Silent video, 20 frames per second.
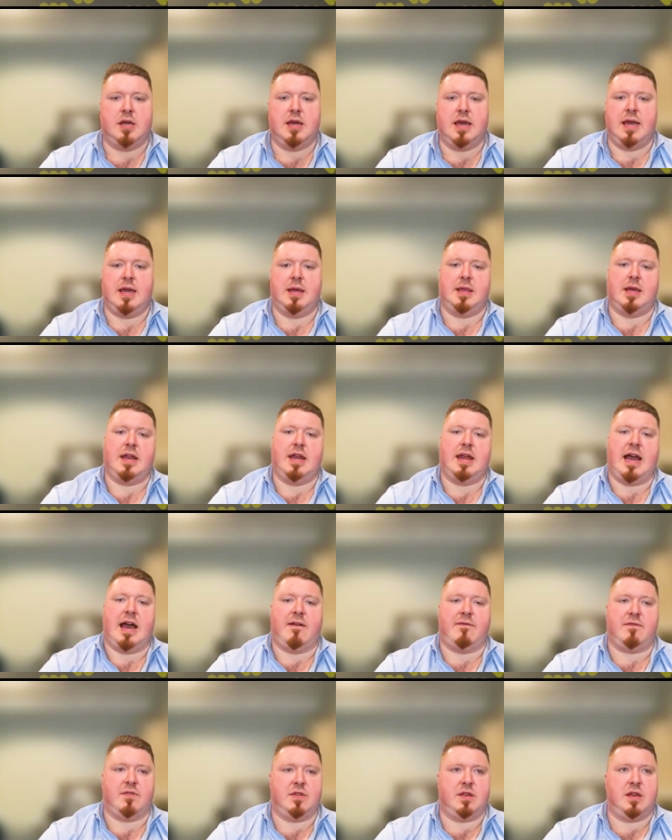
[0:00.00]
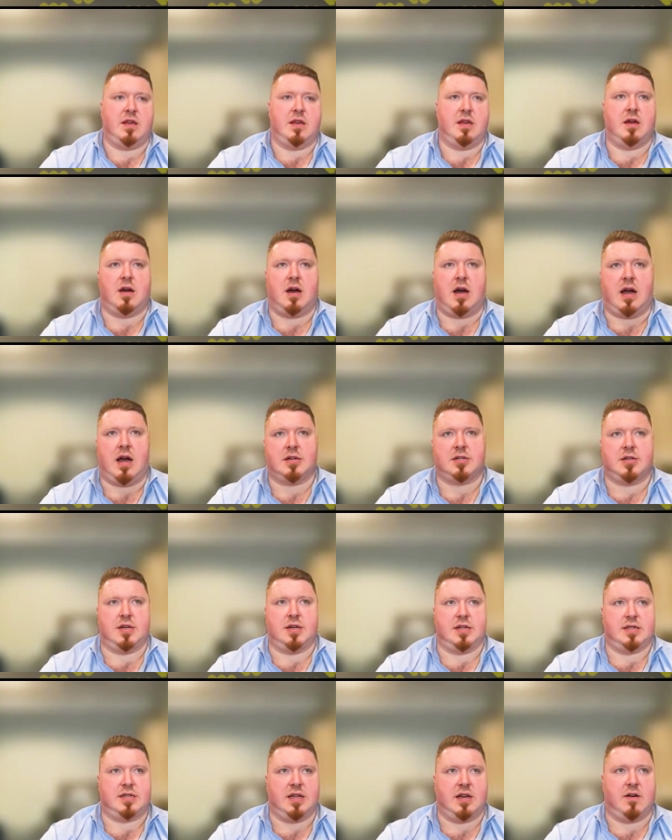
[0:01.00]
And then after the auction
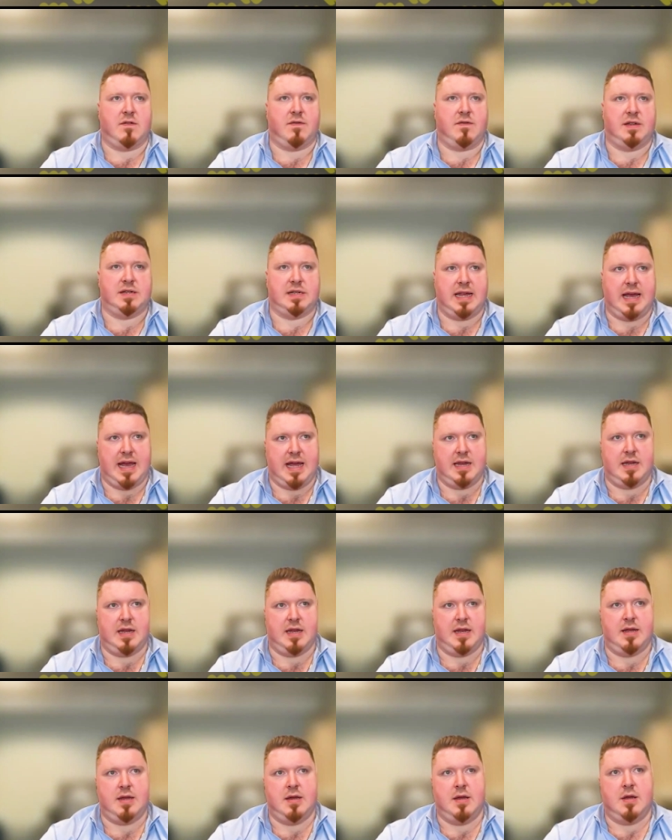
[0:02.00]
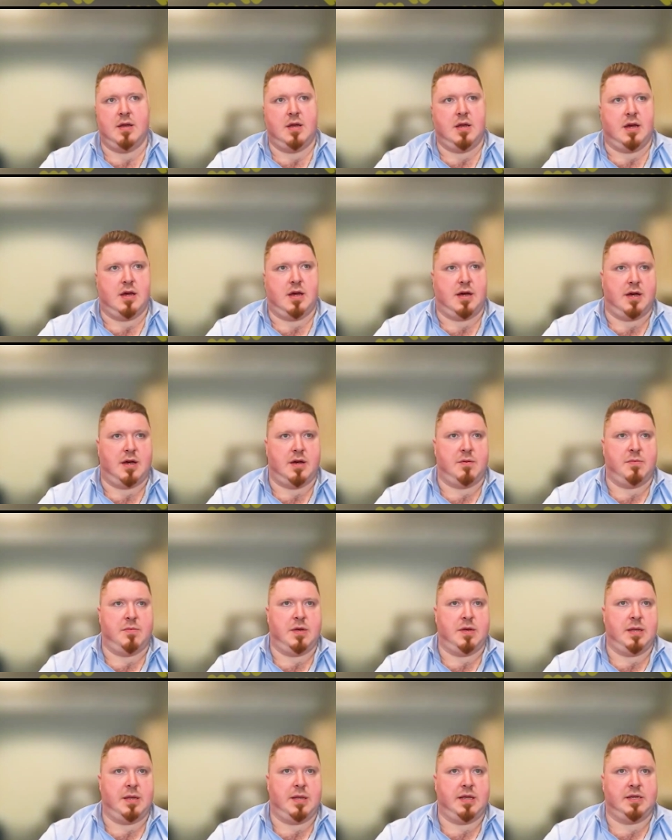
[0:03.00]
itself has ended,
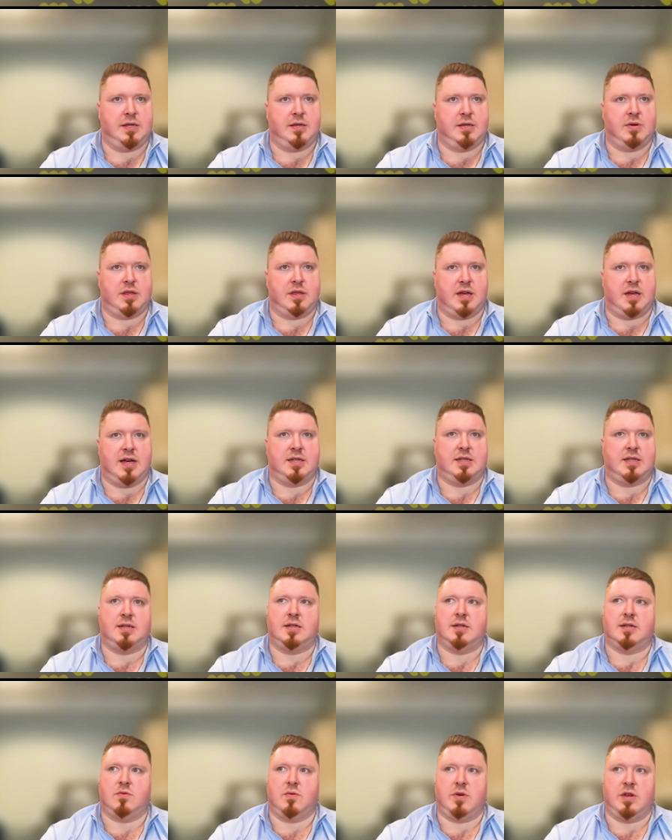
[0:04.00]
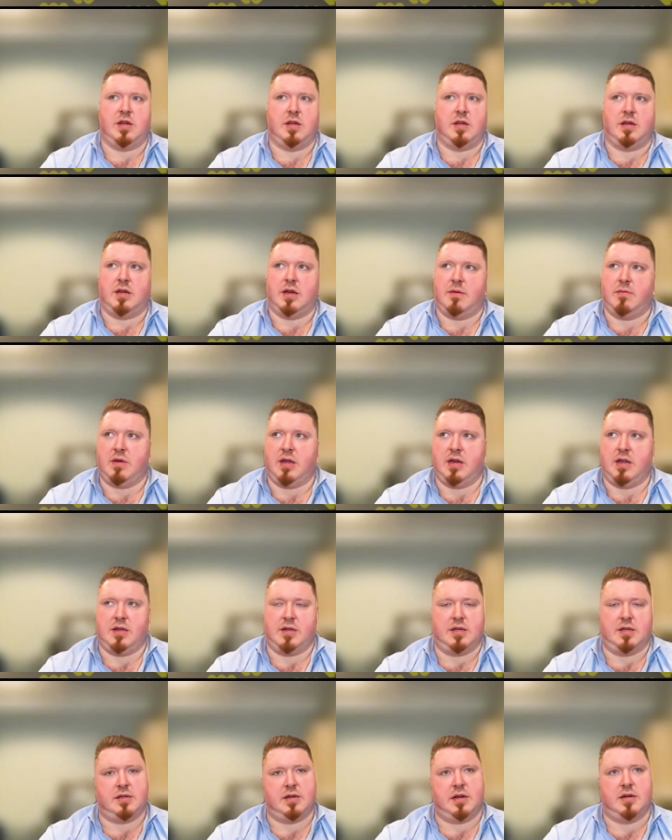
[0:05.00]
at least with us, we
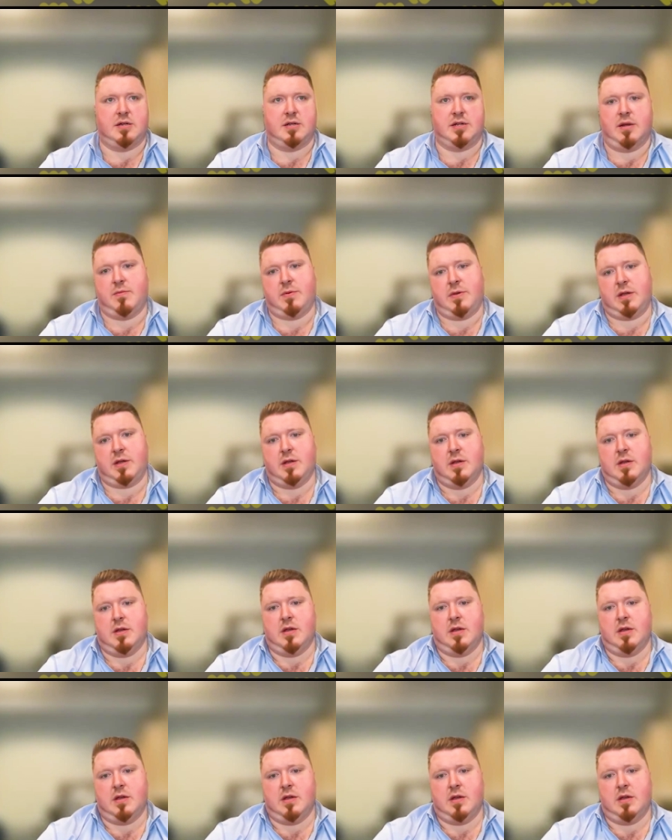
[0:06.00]
immediately start shipping.